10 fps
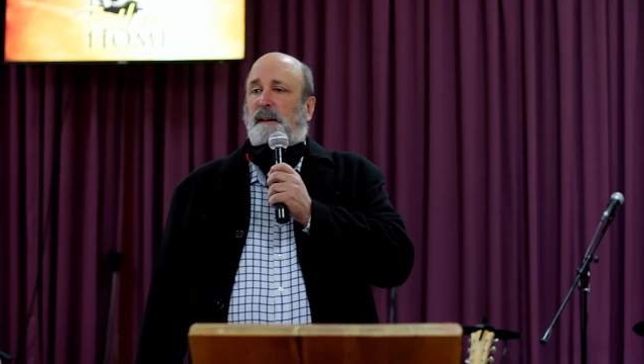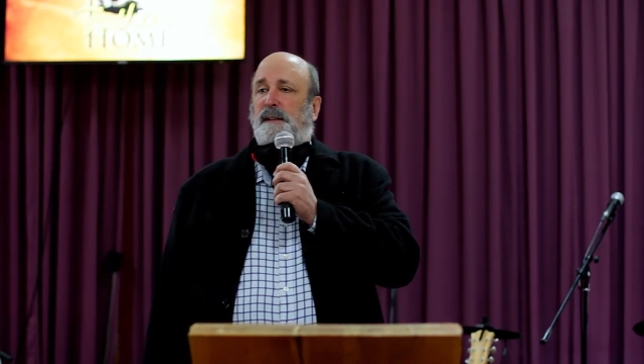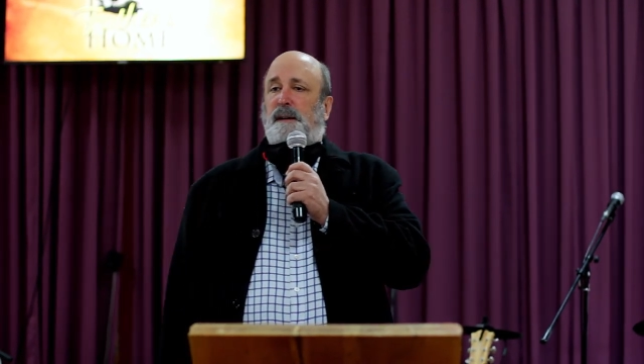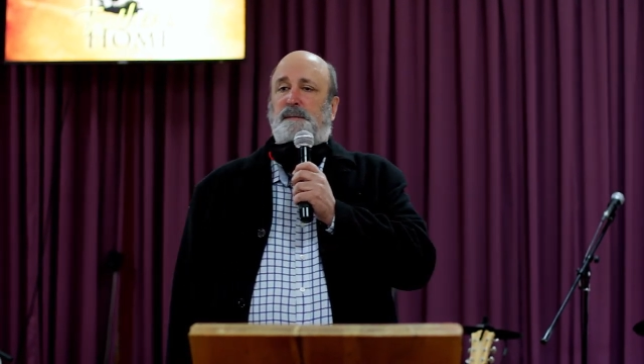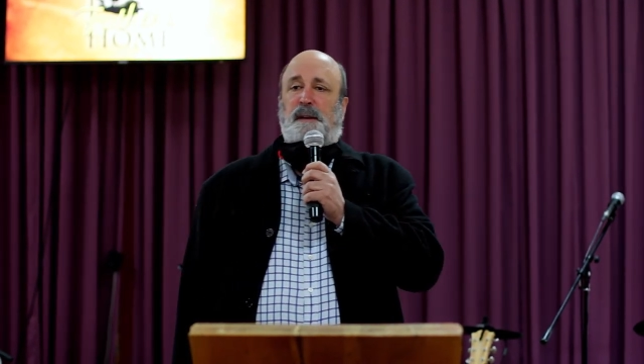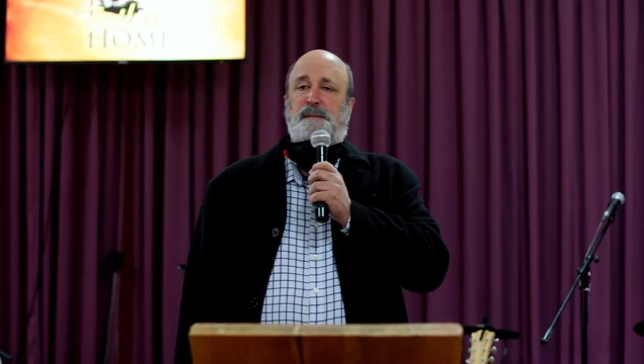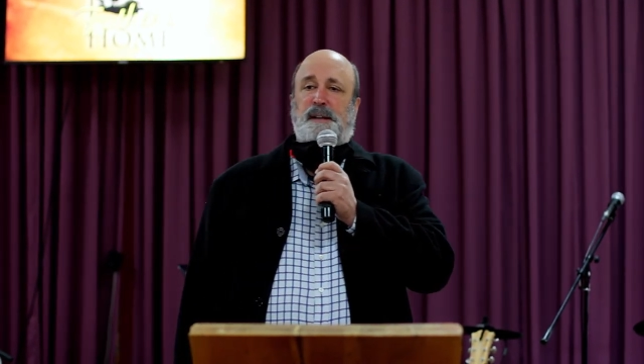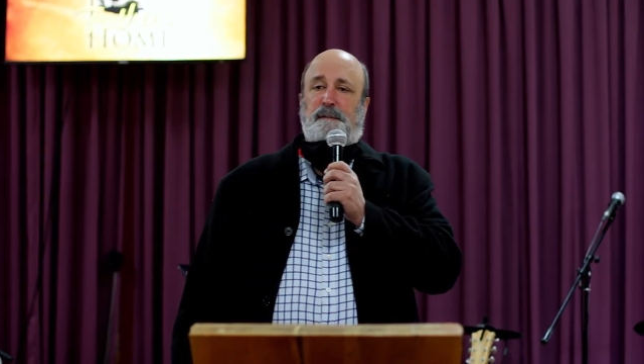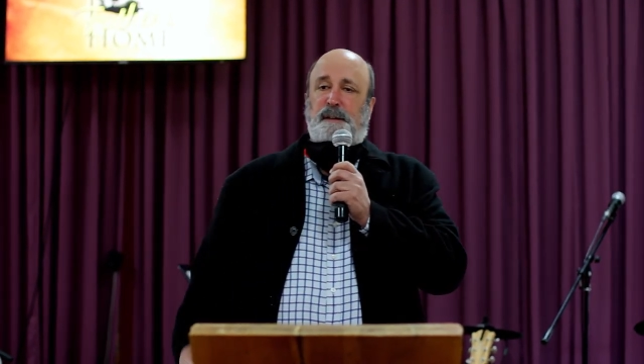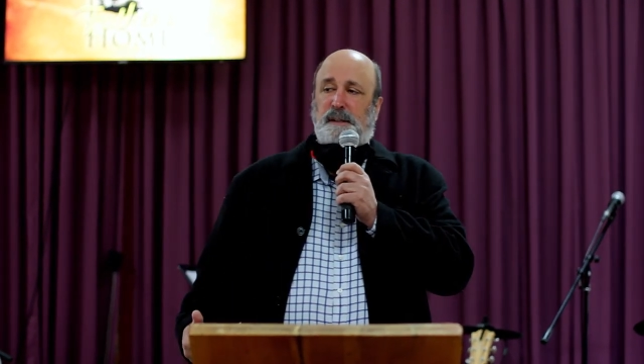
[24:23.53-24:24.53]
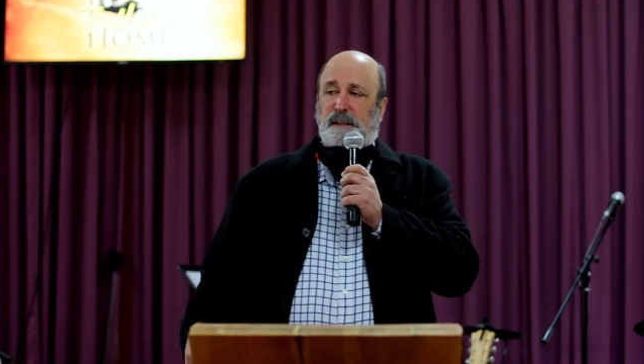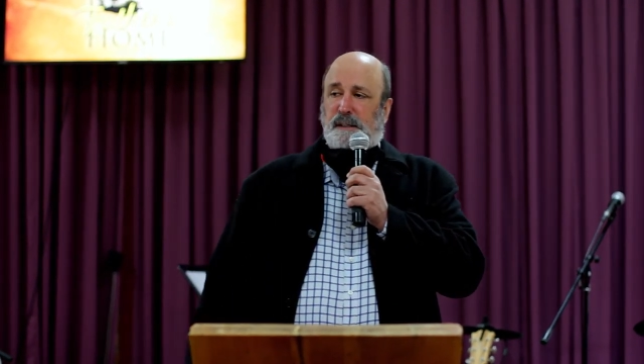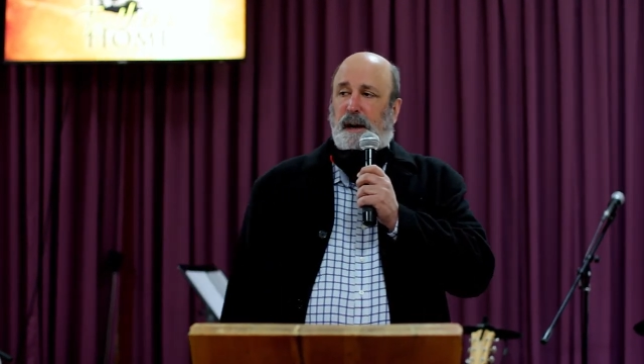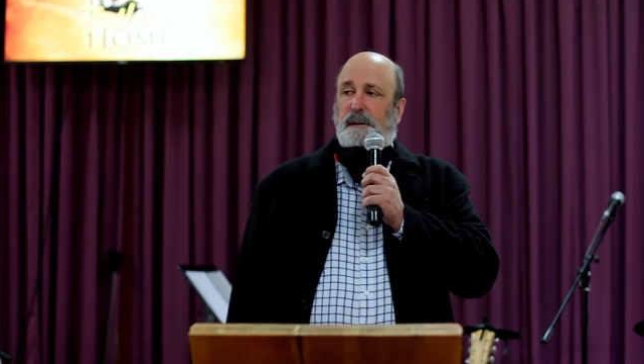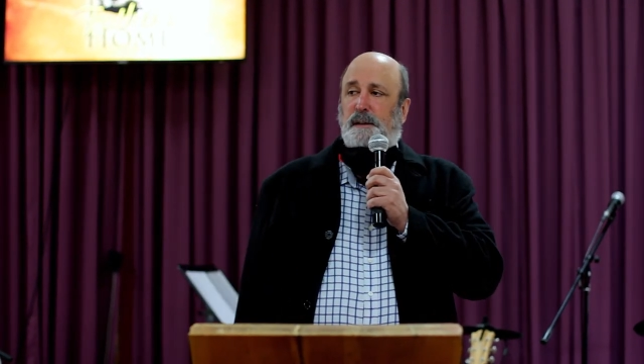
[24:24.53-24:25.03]
sometimes I feel
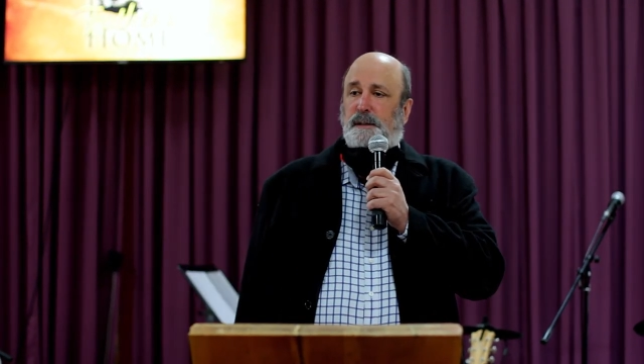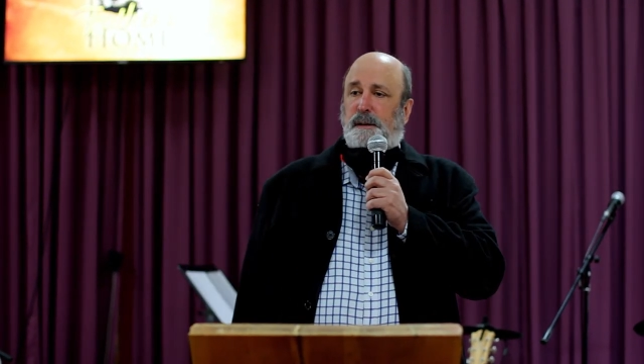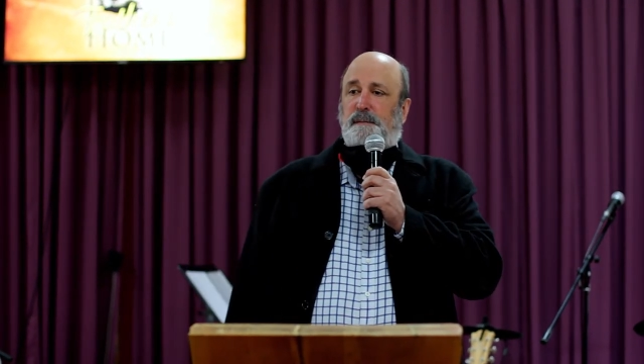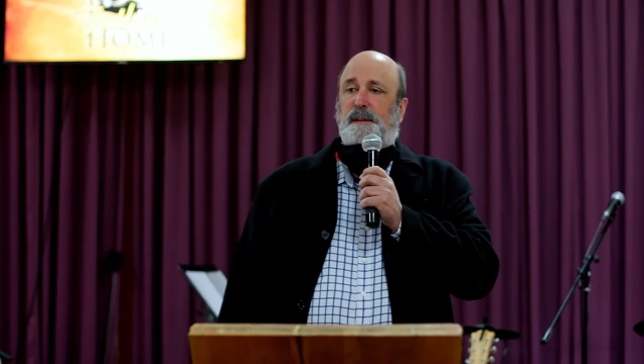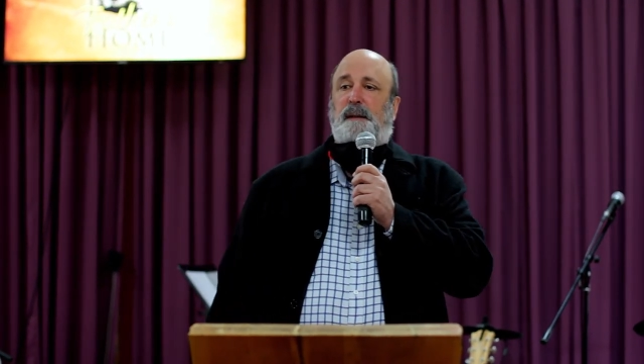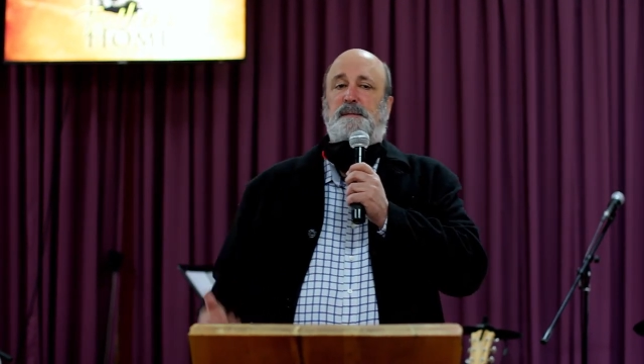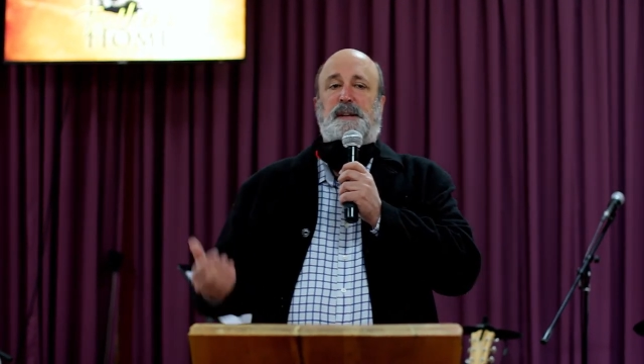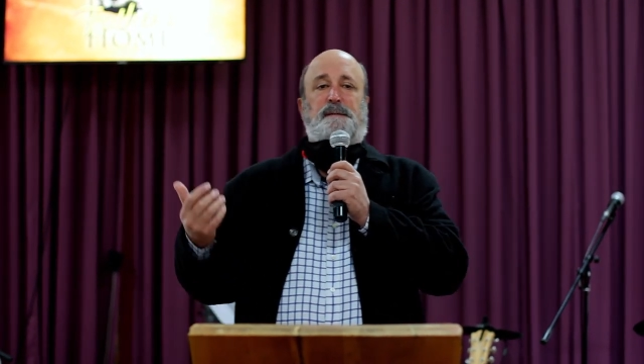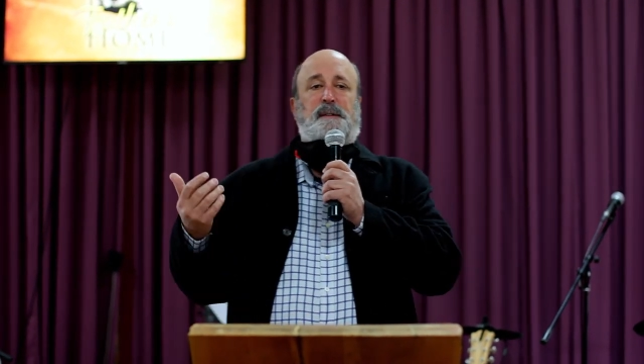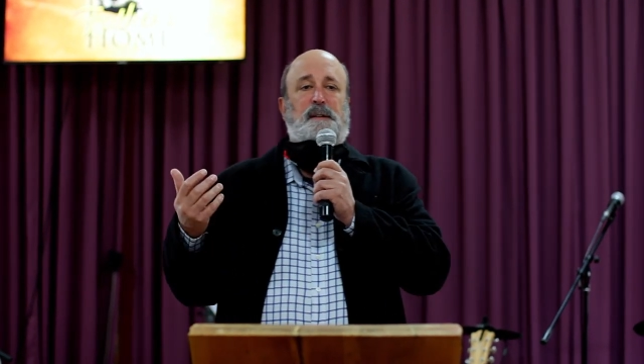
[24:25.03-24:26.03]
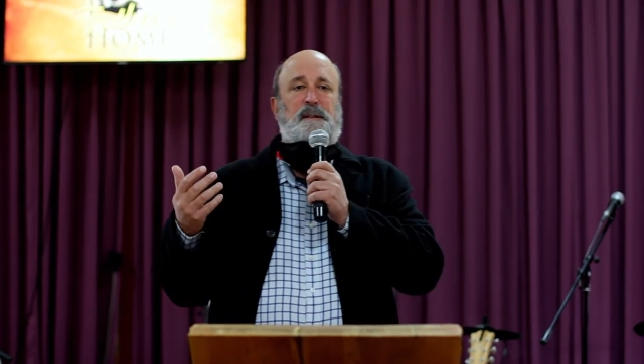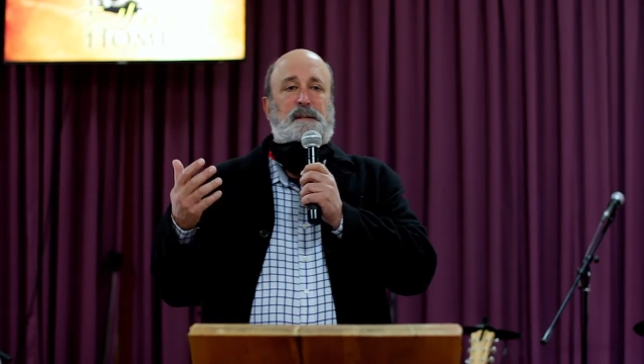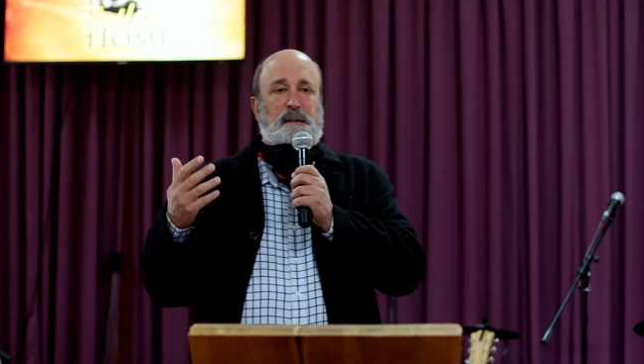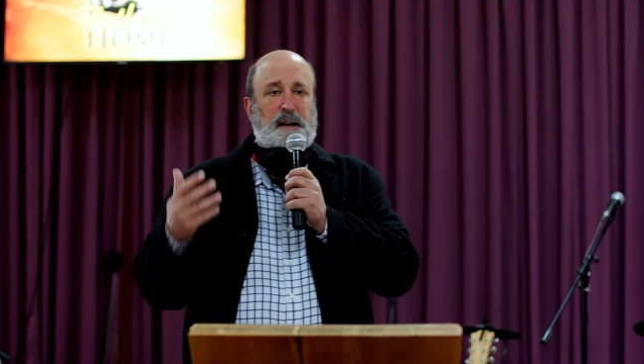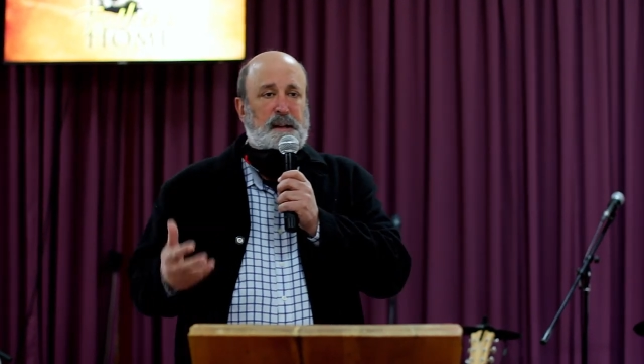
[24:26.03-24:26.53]
discouraged, sometimes I feel
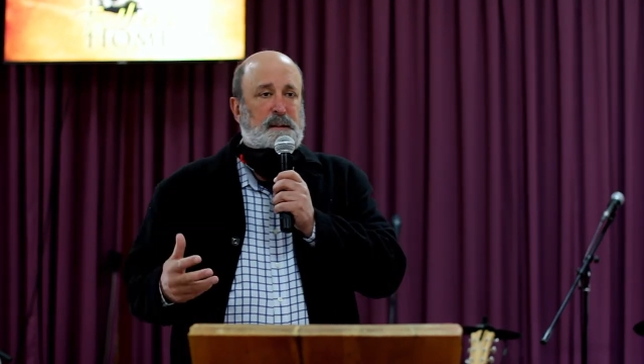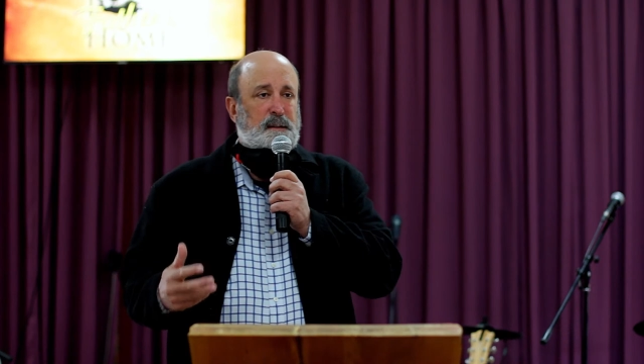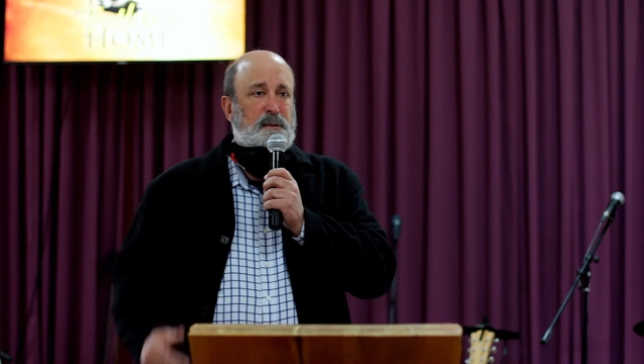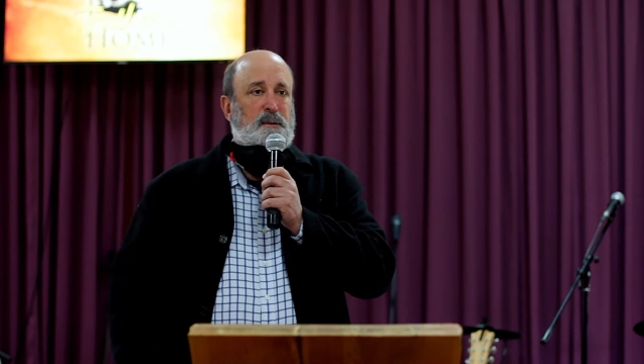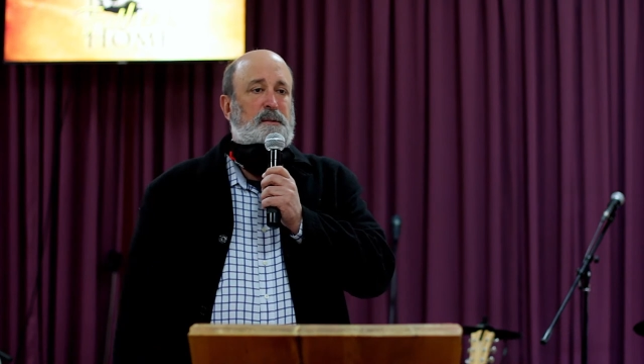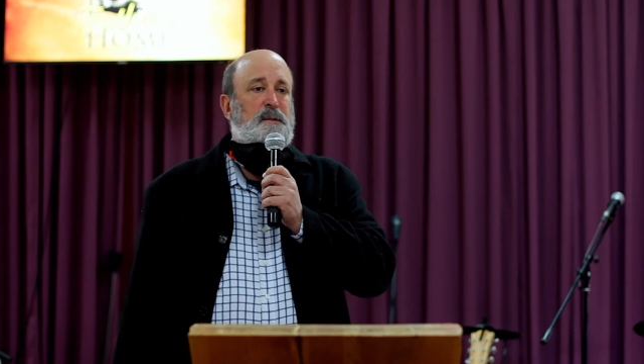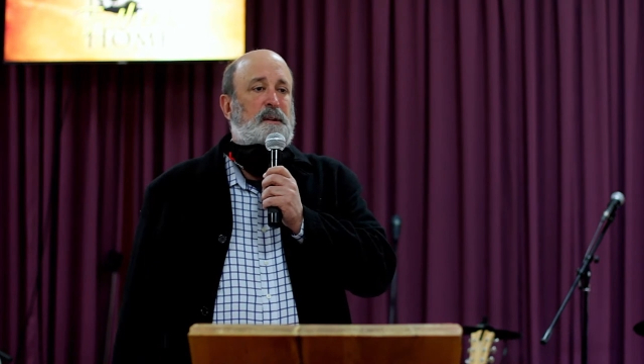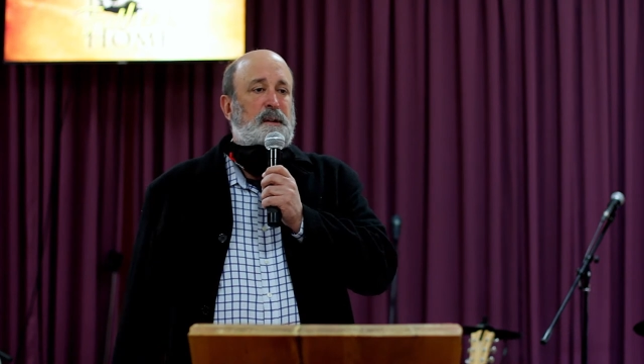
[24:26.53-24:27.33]
great, Lord.